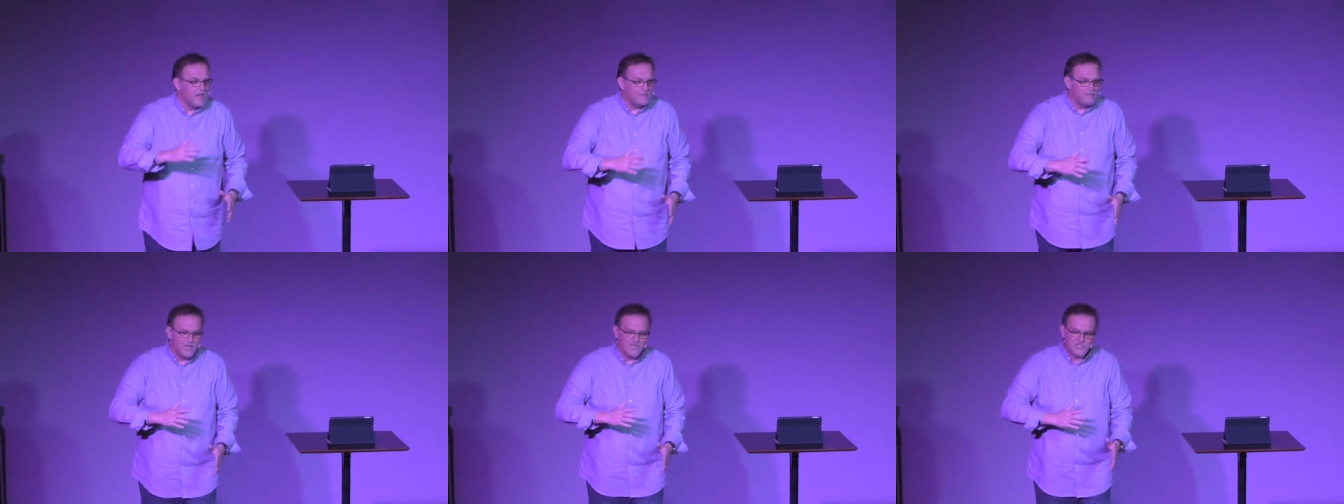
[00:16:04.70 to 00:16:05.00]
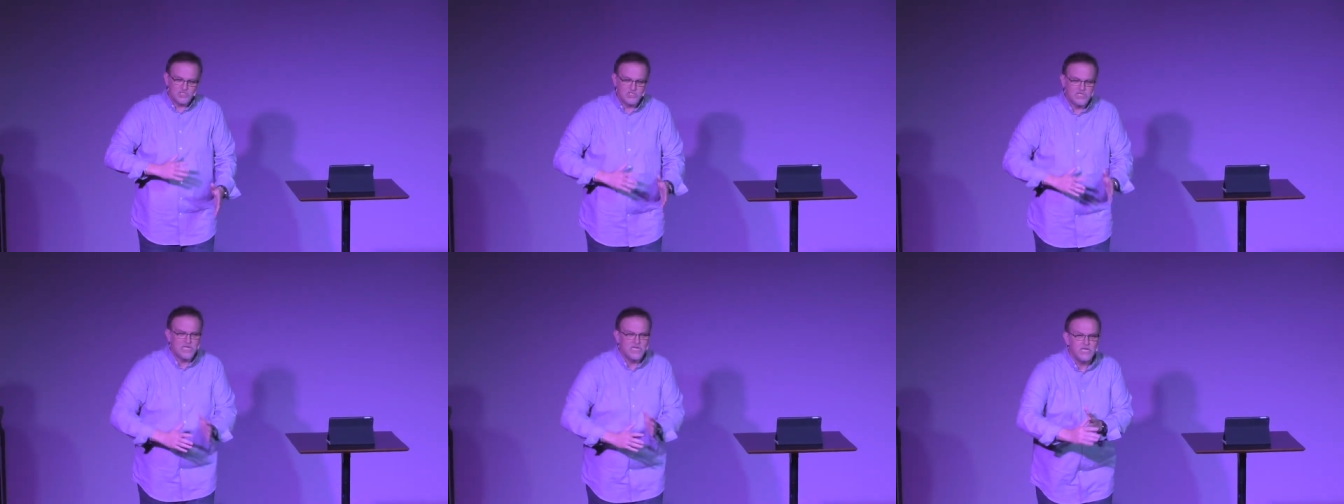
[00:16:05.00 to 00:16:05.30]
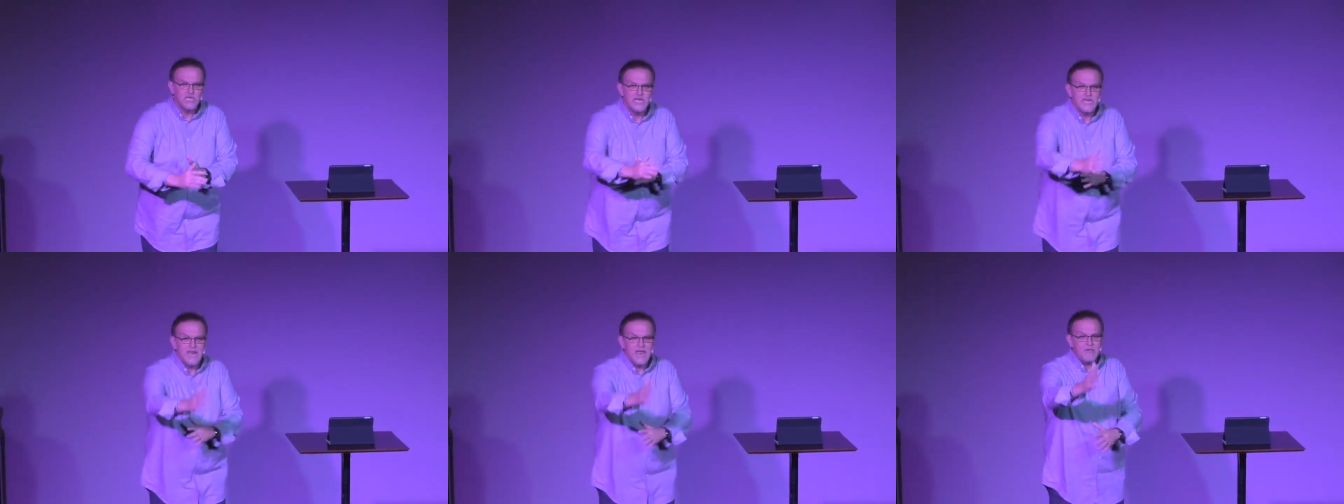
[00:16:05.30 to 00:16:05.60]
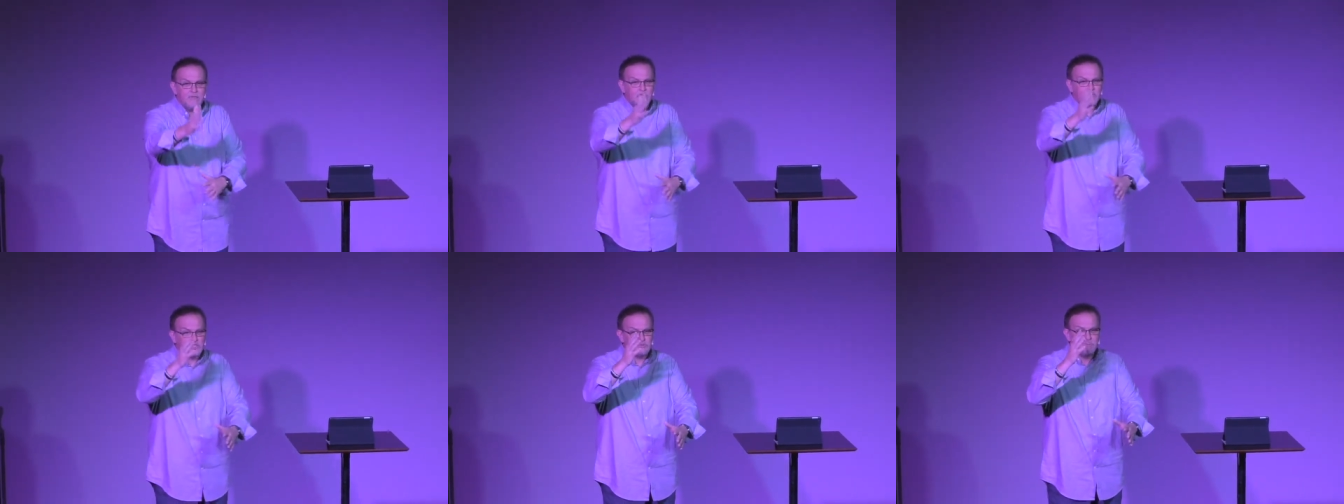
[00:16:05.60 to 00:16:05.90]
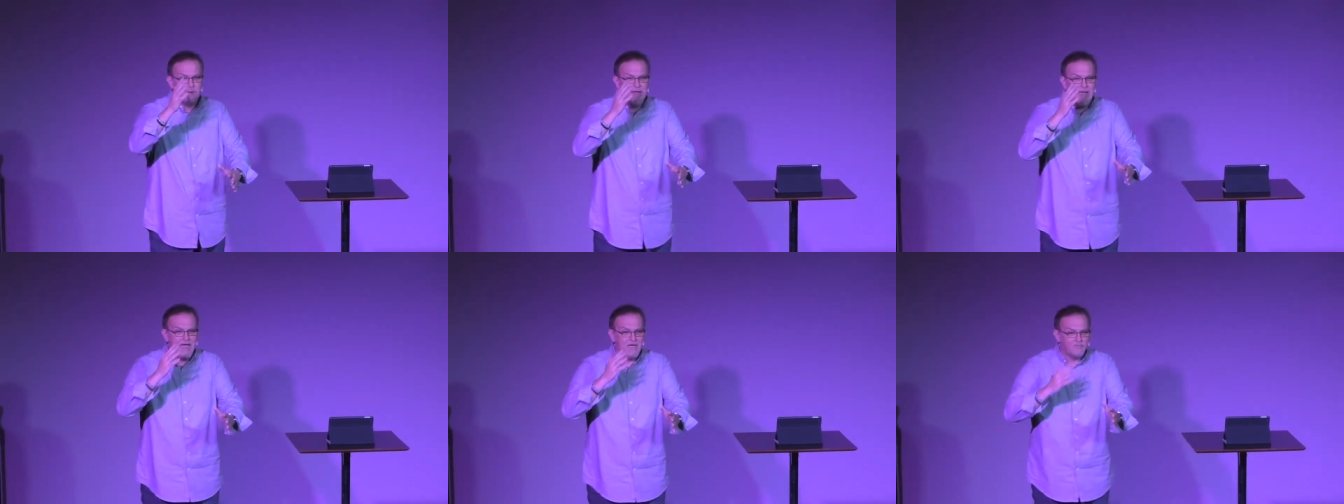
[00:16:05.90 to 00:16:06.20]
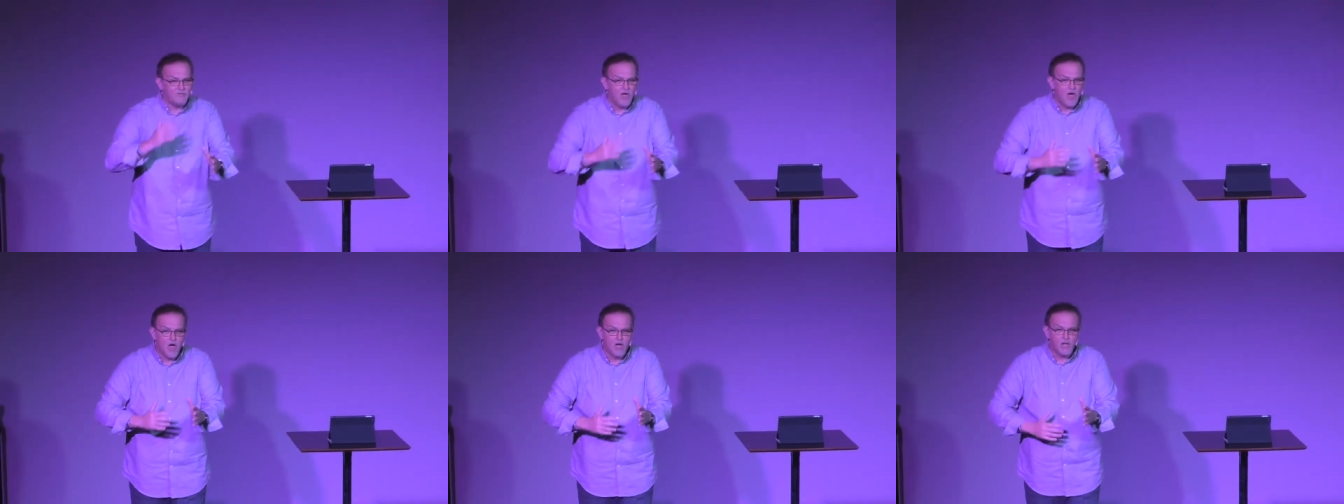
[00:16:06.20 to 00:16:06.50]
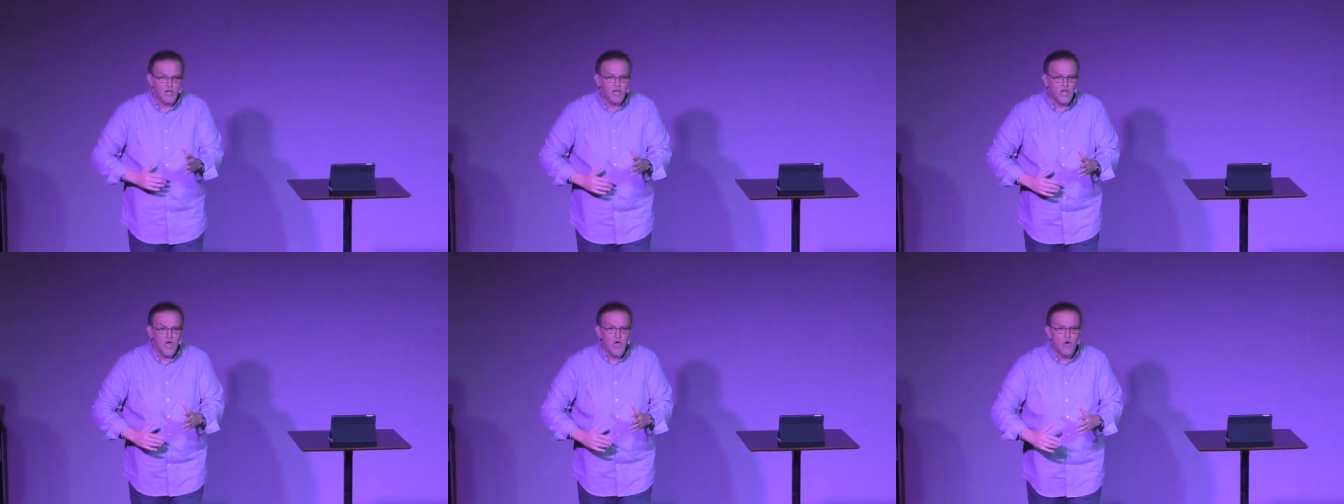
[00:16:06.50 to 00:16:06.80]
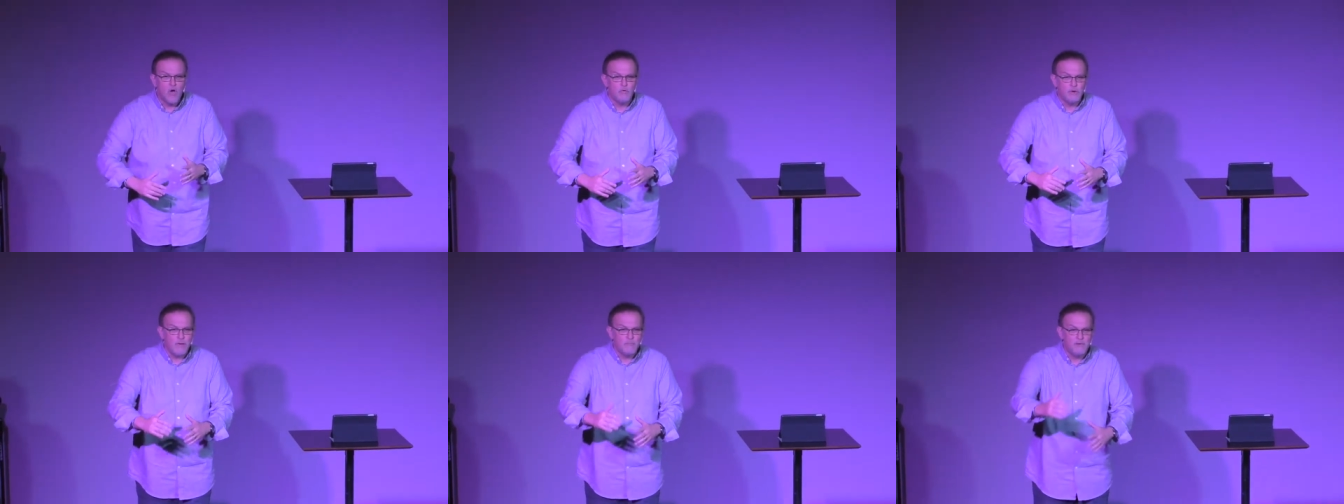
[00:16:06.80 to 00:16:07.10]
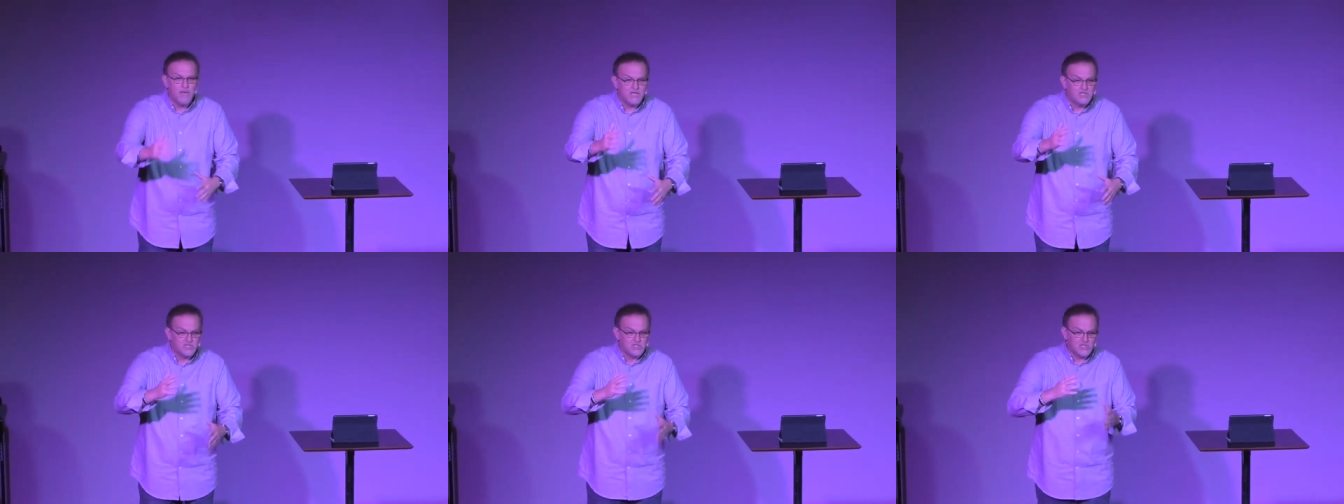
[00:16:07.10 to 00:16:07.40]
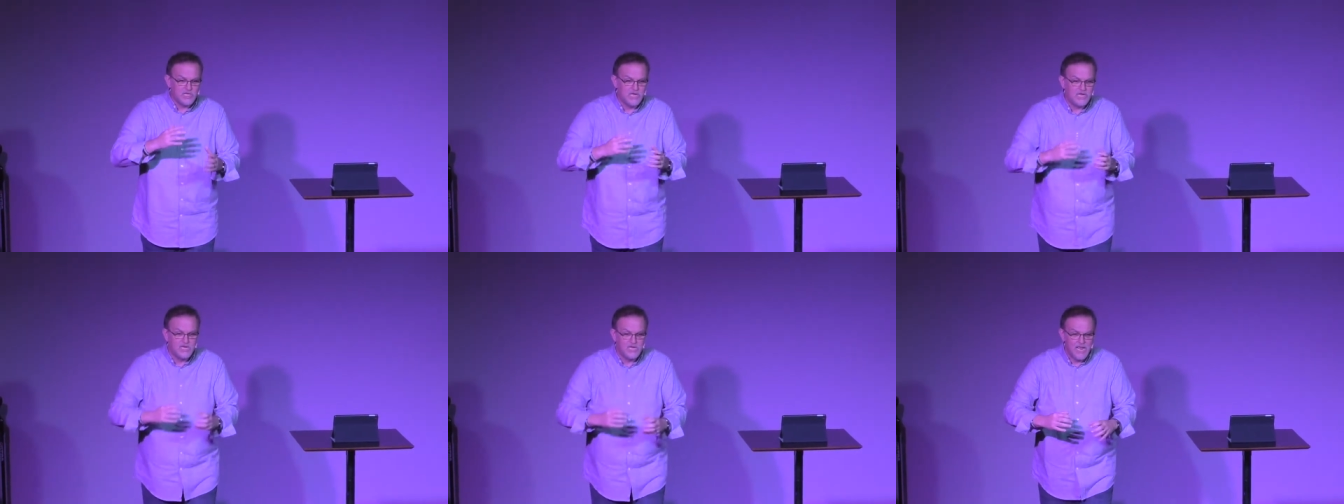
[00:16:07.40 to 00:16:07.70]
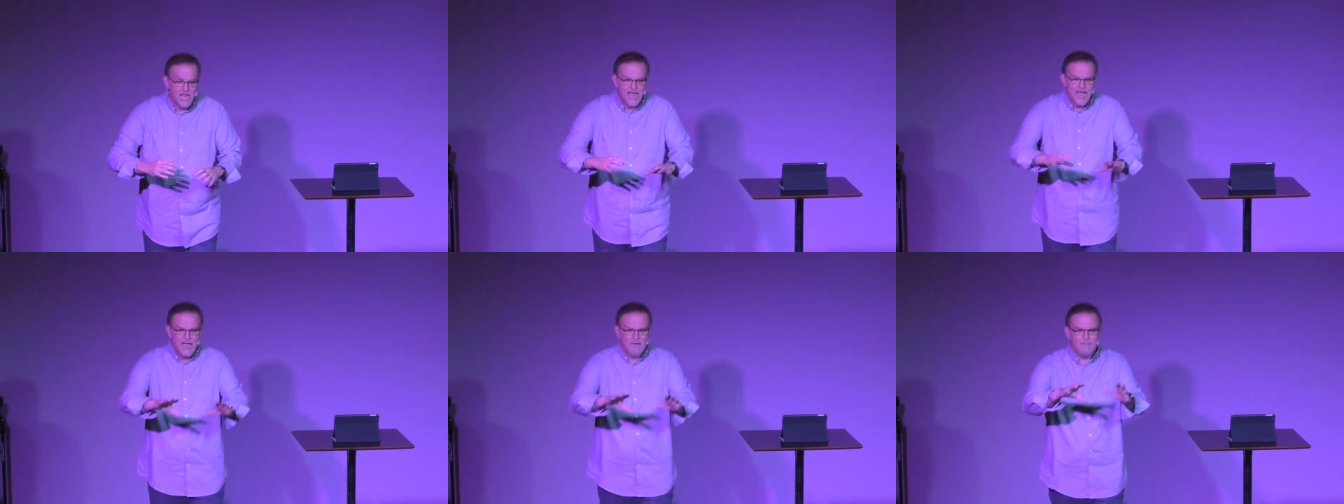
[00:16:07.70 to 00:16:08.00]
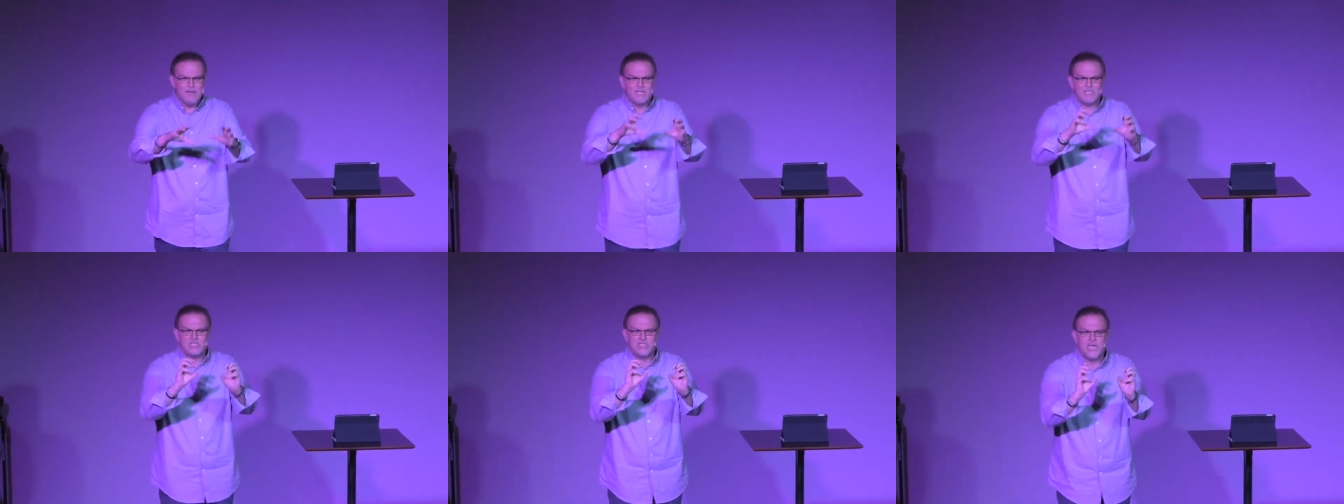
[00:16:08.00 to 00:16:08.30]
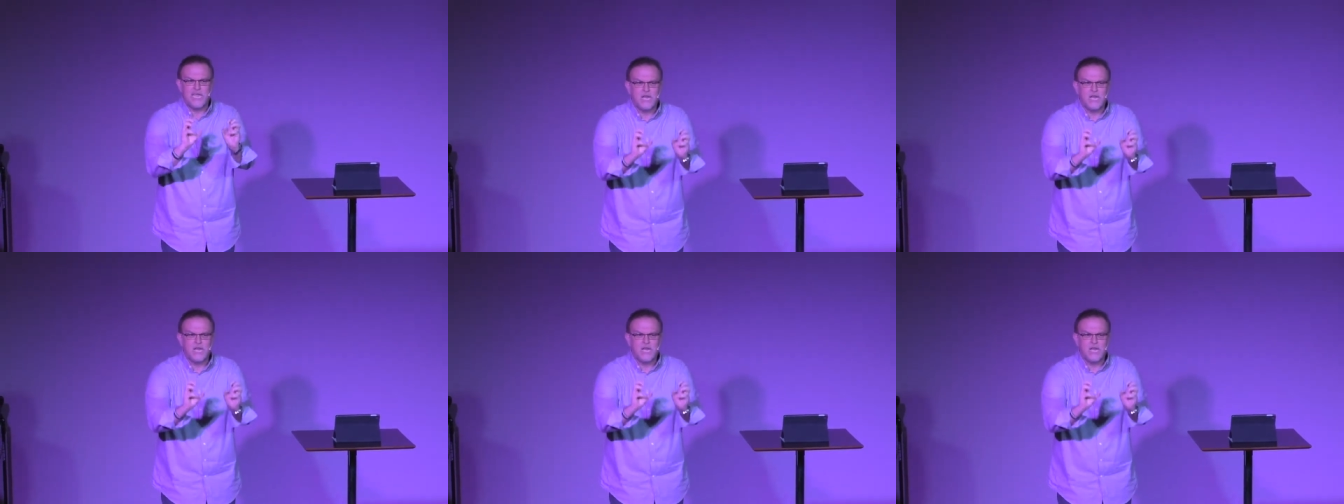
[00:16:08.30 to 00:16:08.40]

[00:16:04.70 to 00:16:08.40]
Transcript: I'm not sending you down this path all alone. I'm not sending, I'm not